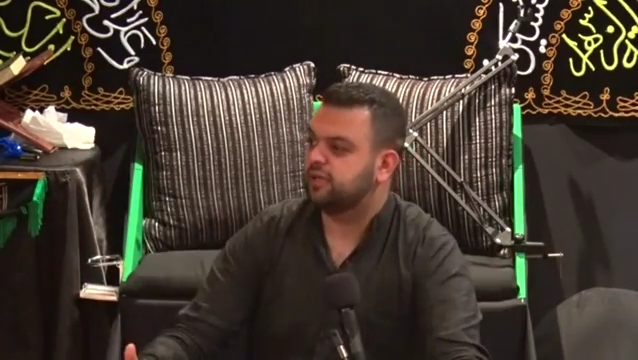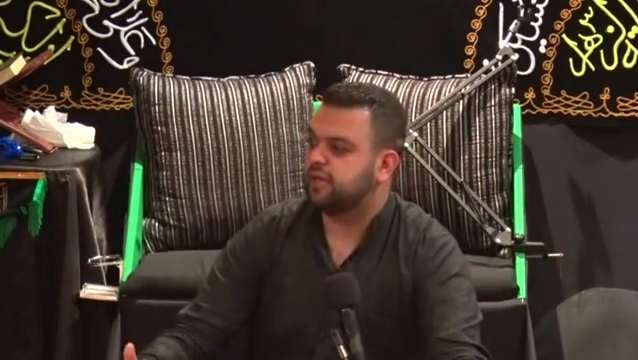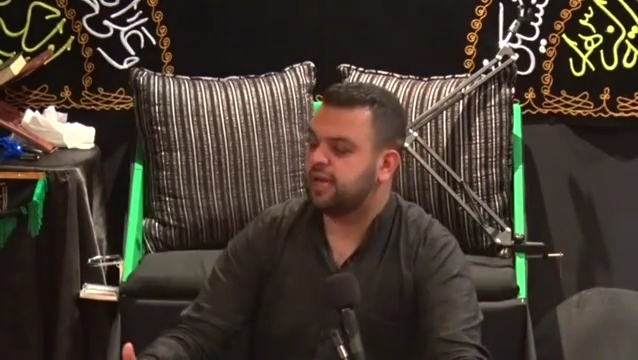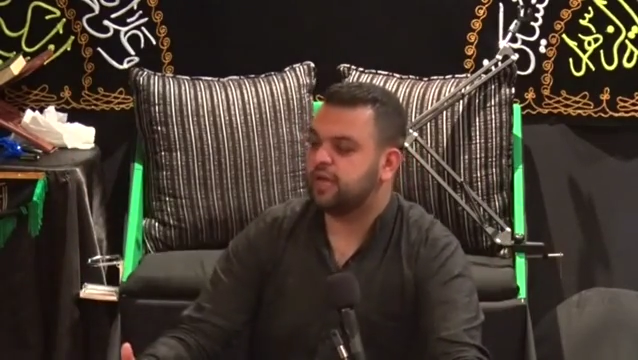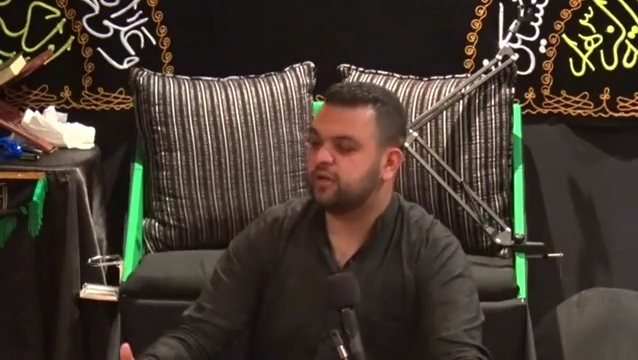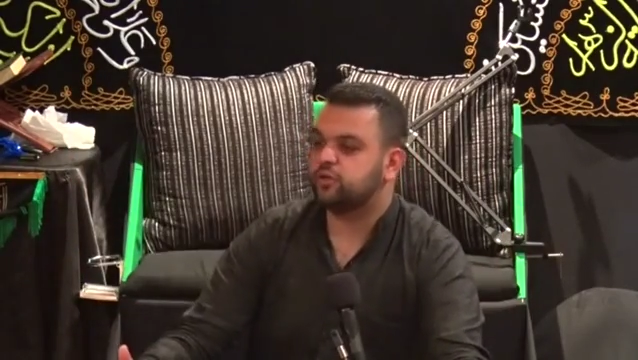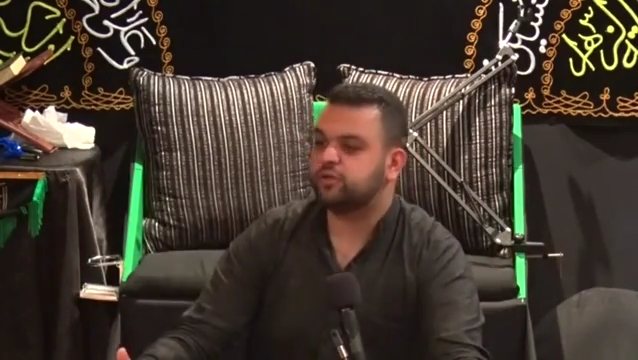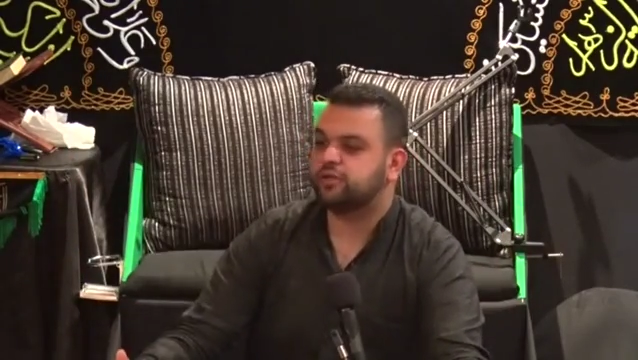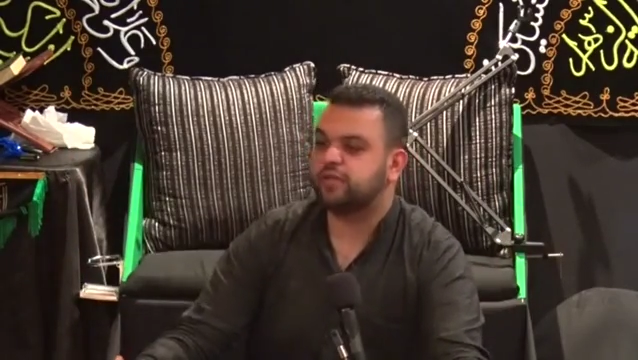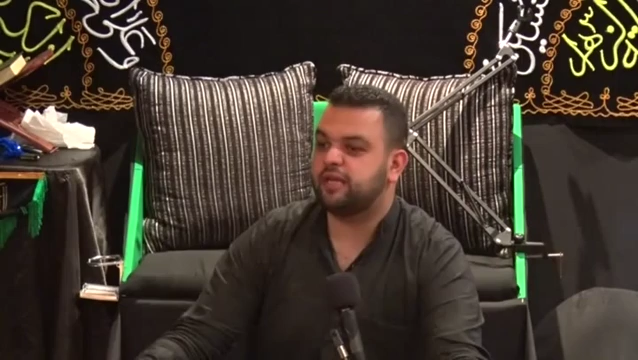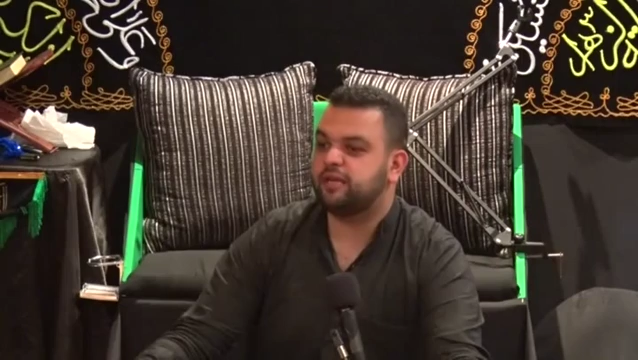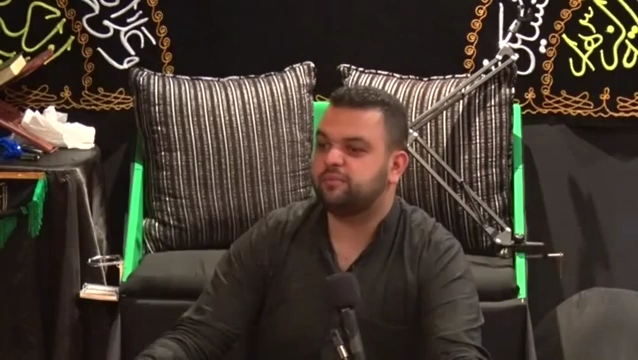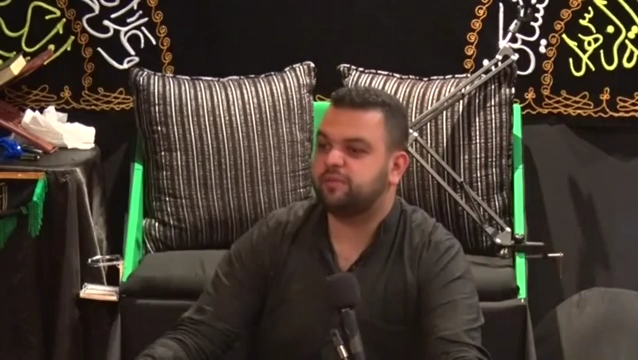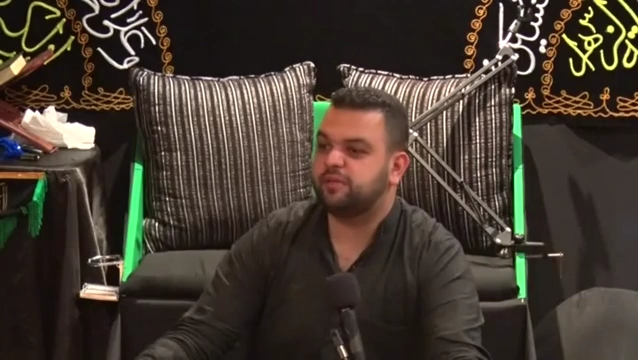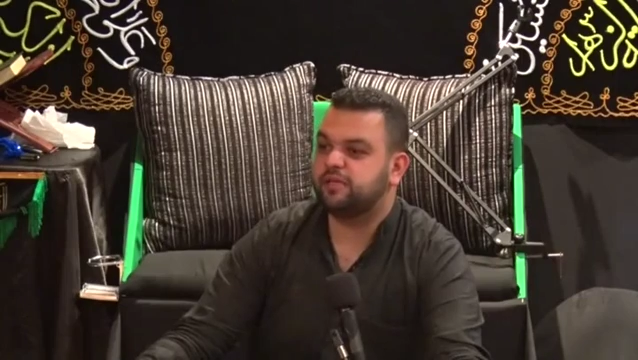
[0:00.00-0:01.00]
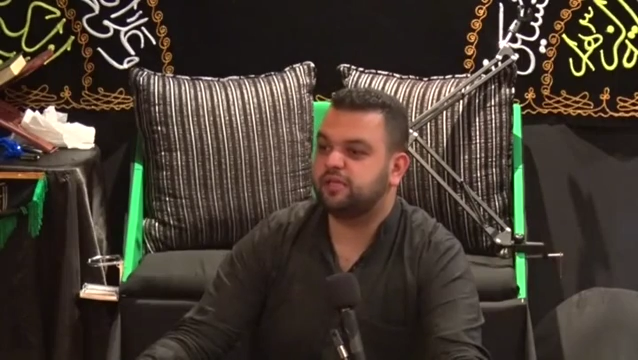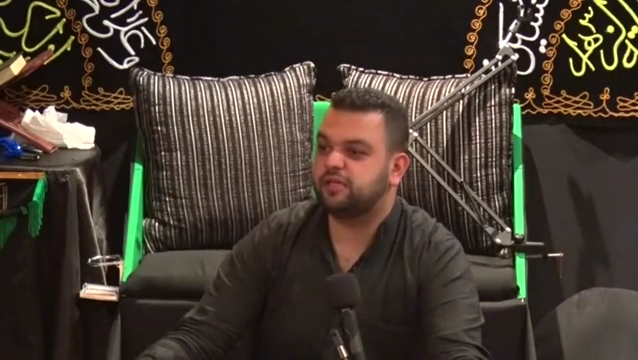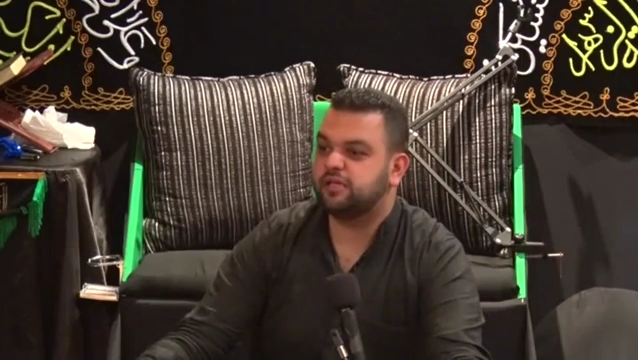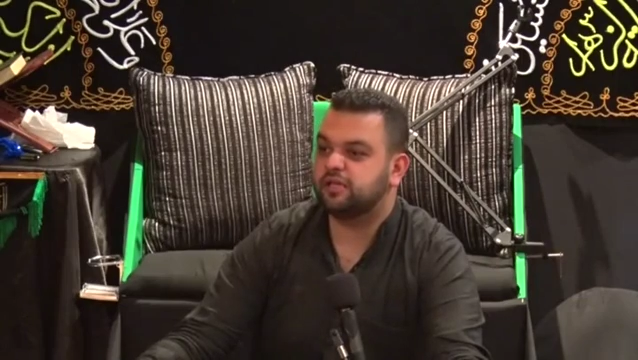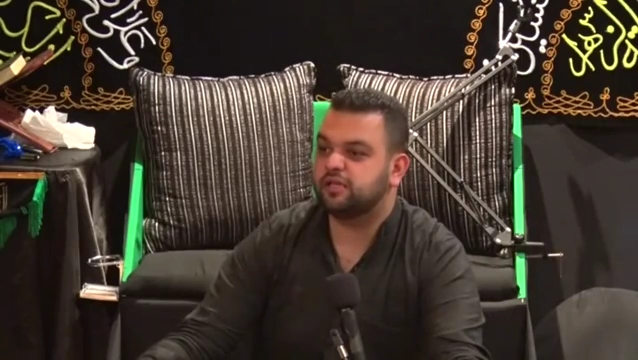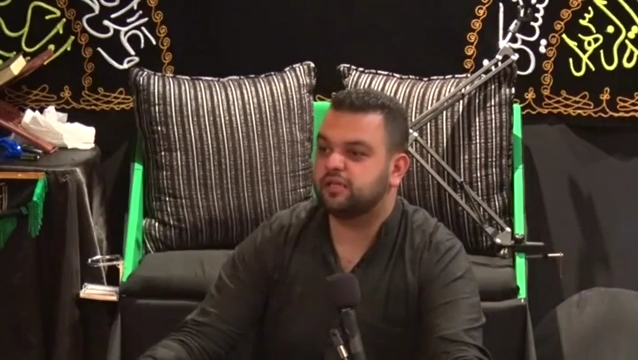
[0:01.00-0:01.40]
How could they be?